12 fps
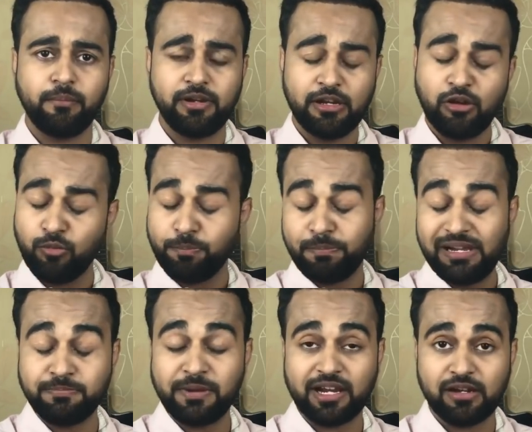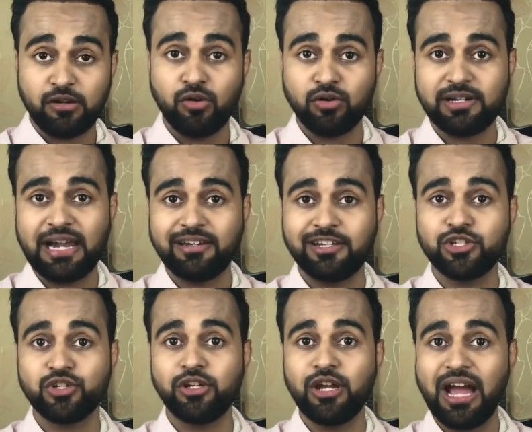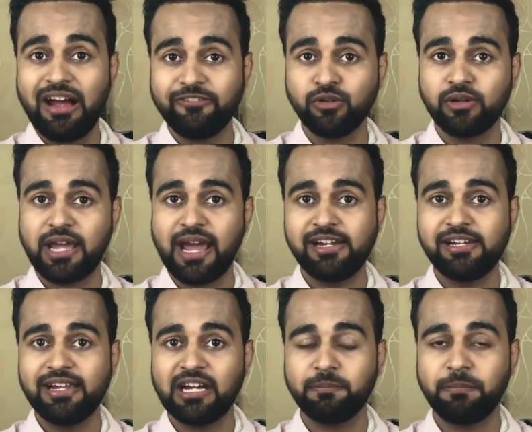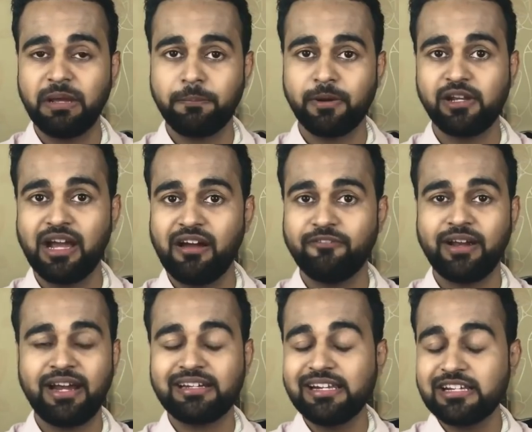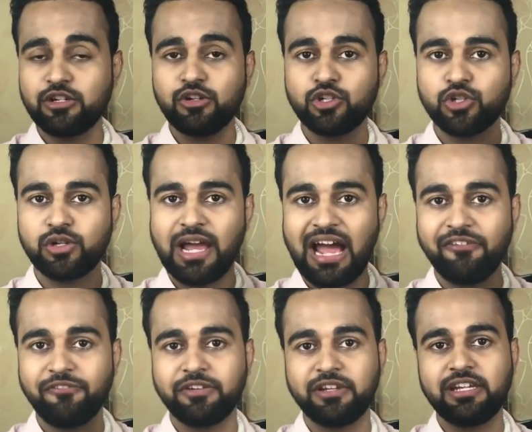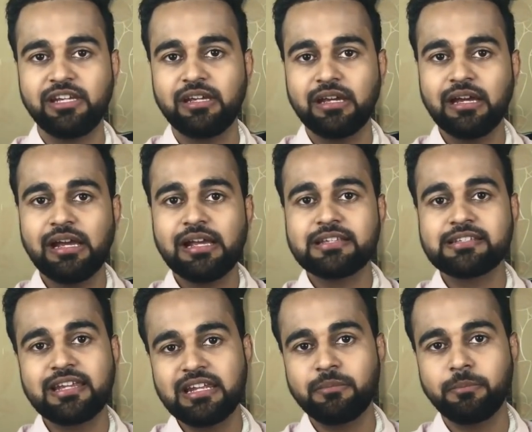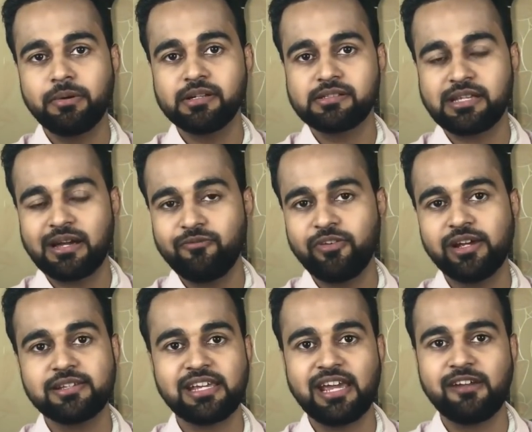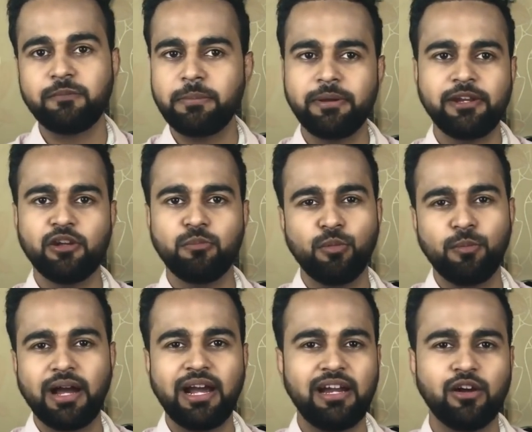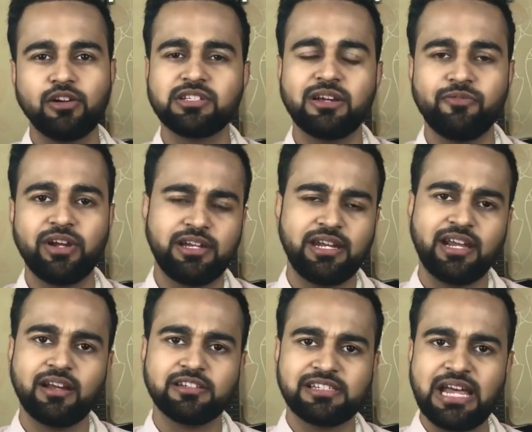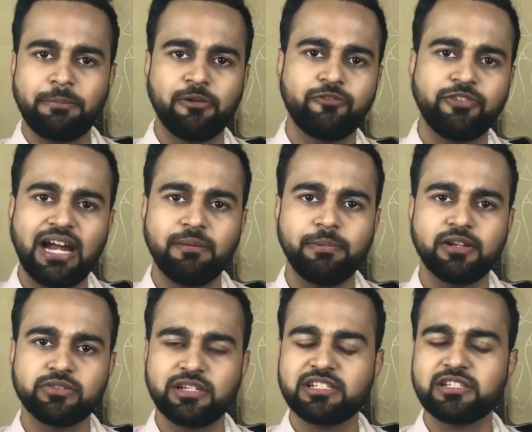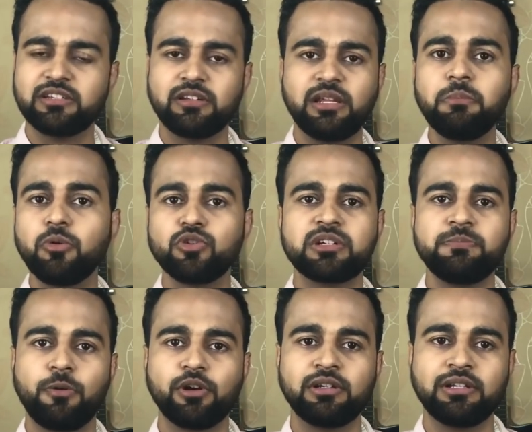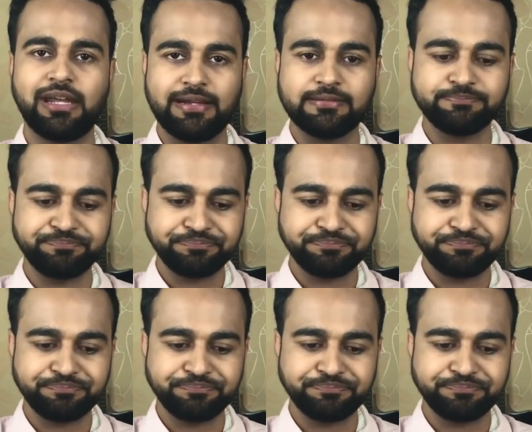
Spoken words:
Now, please make a note that you have to carry that paper. You should have the SIN number somewhere safe, maybe in your mobile or somewhere. Take a snap of that because it's the most important thing.